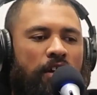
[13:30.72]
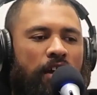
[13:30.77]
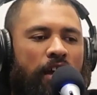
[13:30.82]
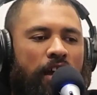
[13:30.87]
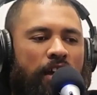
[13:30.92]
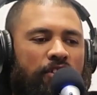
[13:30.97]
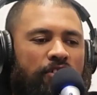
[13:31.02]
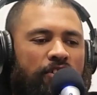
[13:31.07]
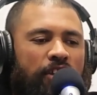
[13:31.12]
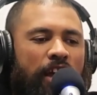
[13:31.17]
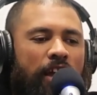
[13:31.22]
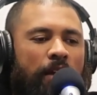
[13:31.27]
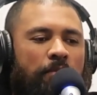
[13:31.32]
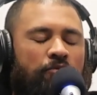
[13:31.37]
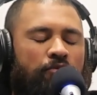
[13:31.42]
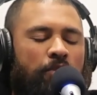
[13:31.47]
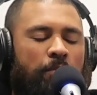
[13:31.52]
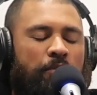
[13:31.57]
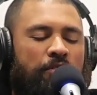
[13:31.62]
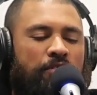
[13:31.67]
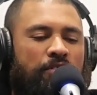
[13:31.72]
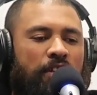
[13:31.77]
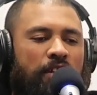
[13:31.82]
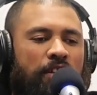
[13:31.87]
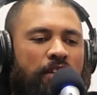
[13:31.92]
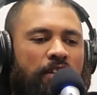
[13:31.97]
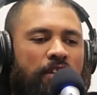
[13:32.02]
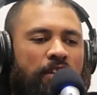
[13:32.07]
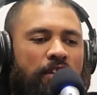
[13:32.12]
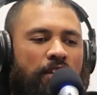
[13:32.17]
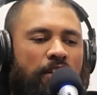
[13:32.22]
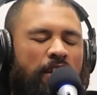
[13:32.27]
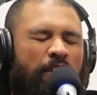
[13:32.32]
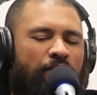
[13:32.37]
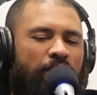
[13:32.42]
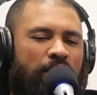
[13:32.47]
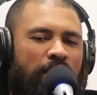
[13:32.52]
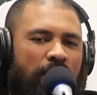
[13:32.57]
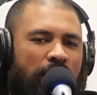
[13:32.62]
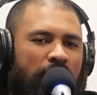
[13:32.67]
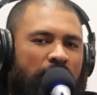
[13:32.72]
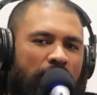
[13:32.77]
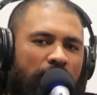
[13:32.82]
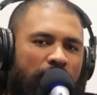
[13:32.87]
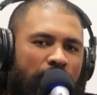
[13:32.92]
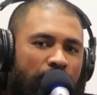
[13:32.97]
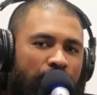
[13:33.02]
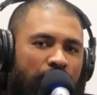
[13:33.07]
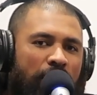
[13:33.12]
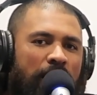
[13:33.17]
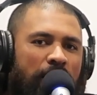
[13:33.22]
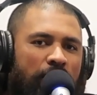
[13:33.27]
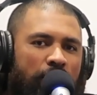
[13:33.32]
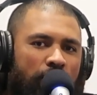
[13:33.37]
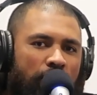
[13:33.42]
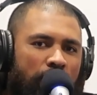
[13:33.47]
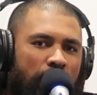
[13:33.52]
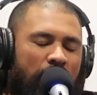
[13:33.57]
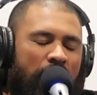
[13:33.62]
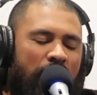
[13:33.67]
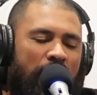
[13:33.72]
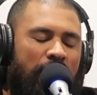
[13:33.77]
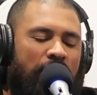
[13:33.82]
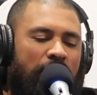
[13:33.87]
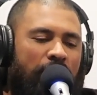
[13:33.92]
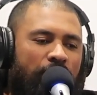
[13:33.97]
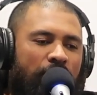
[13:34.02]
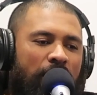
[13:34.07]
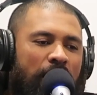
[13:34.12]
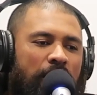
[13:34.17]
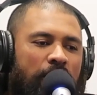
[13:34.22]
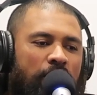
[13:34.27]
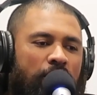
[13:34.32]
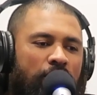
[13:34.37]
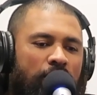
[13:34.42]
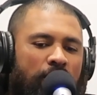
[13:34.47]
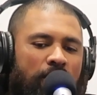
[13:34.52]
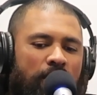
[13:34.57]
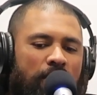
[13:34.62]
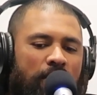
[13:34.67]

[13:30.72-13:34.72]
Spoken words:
And jabs represent giving value, adding value,